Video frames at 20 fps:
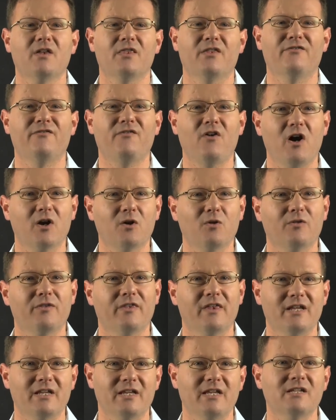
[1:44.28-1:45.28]
The final
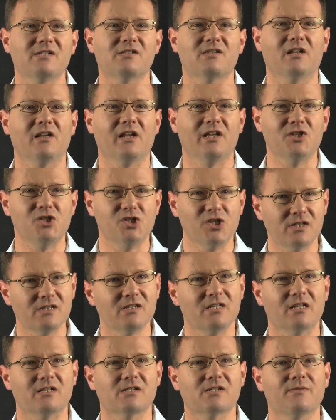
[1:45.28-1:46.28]
thing is the
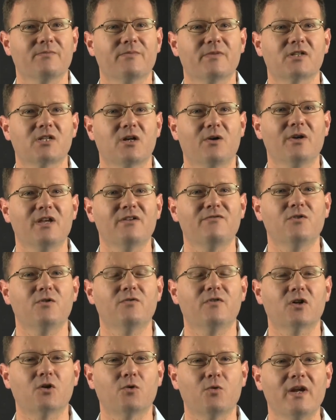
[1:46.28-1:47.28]
logistics. So if
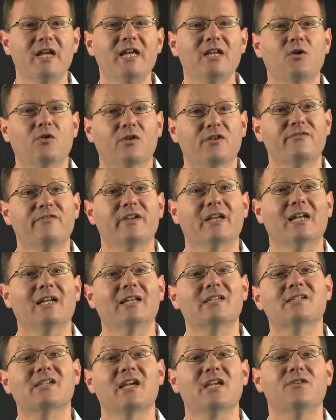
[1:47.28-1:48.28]
you've agreed on a figure,
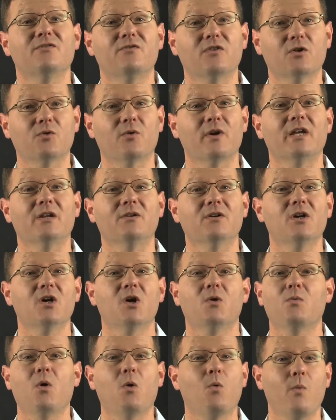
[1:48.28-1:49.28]
let's say you've agreed,
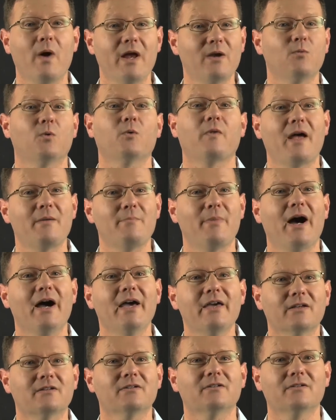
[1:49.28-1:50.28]
well, when will they
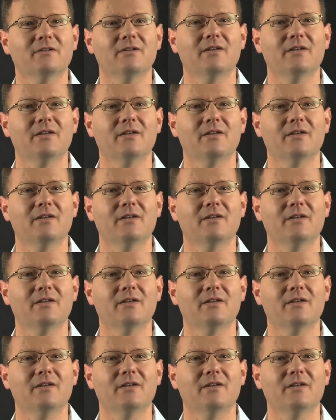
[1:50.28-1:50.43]
pay it?